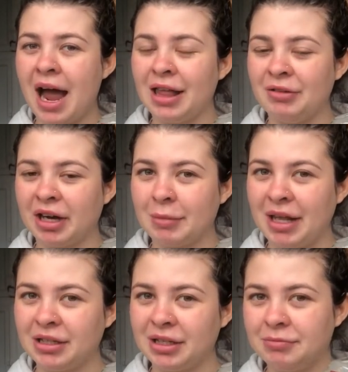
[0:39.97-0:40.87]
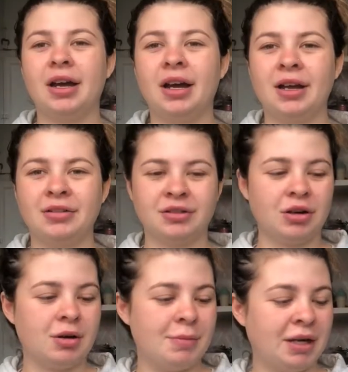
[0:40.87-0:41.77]
Highly recommend it. I
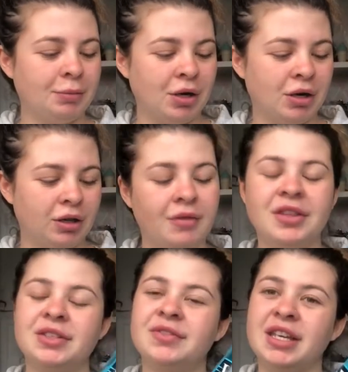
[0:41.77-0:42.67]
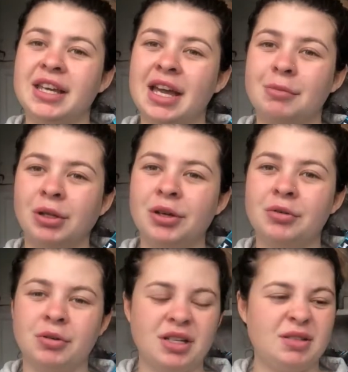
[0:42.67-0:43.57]
also got a big bottle of this VK
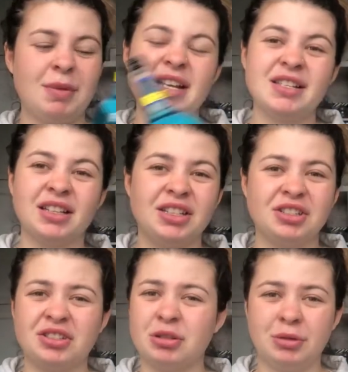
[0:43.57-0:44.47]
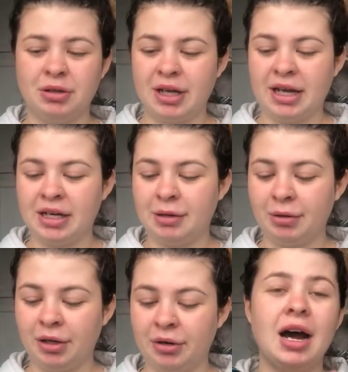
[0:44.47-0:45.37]
Blue. It's basically just
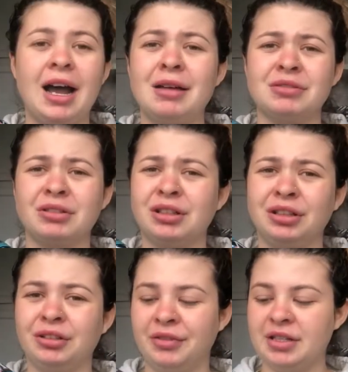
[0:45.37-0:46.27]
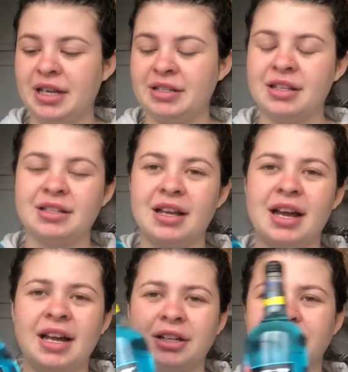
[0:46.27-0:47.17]
WKD Blue. I absolutely love the taste of this.
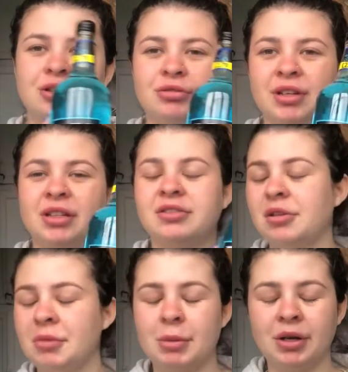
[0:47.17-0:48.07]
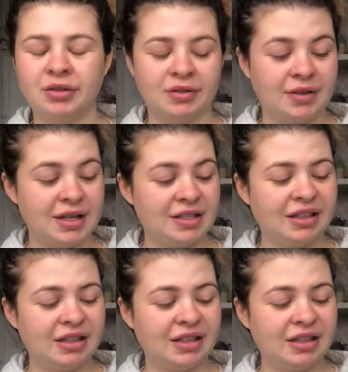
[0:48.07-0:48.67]
Like I could drink so many bottles of this.